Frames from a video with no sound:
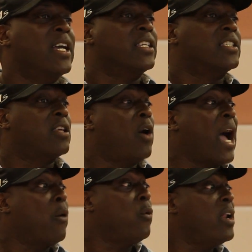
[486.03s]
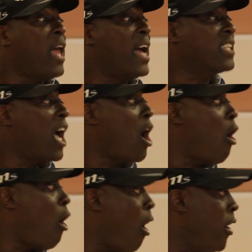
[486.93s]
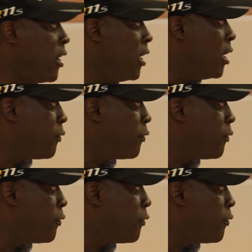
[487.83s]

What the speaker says: So I realized how hard it is